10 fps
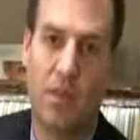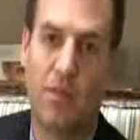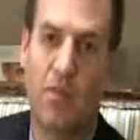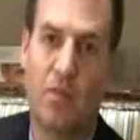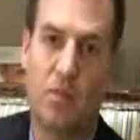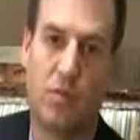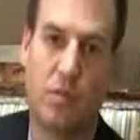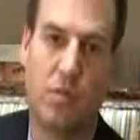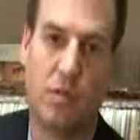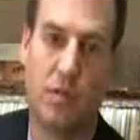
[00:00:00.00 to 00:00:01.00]
lymph nodes to
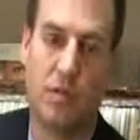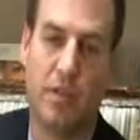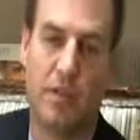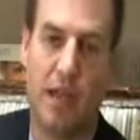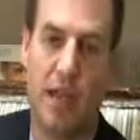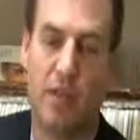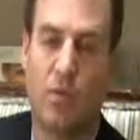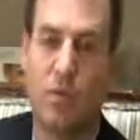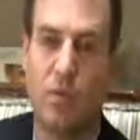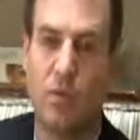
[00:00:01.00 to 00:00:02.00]
ensure that the
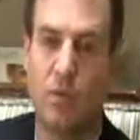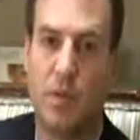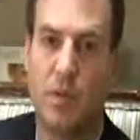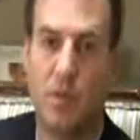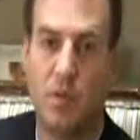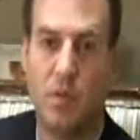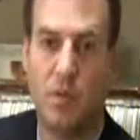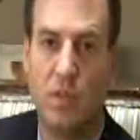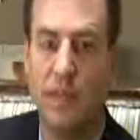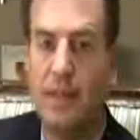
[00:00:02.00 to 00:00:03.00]
adequate tumor has been removed.